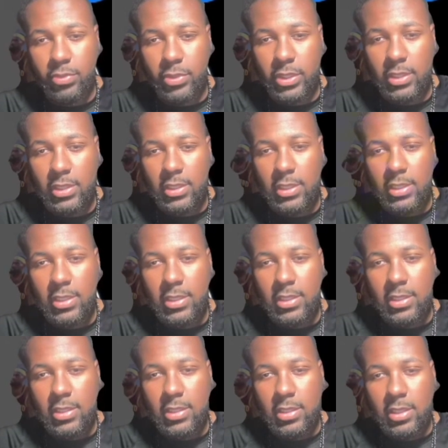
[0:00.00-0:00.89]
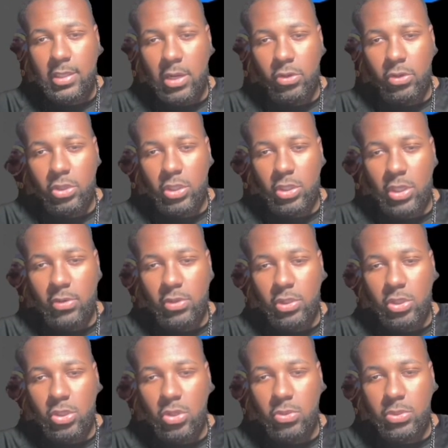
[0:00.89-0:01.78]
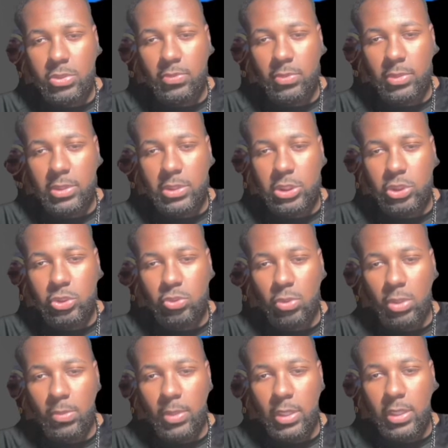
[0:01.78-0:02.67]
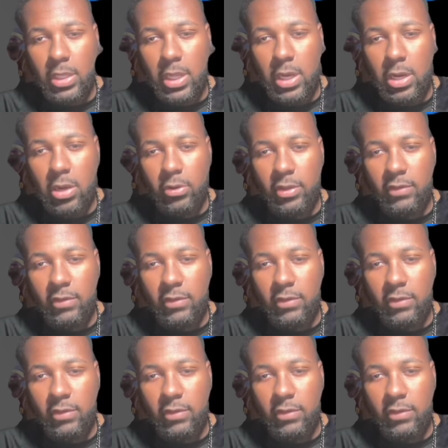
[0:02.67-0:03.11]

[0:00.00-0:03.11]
But I'm gonna go with Detroit right now,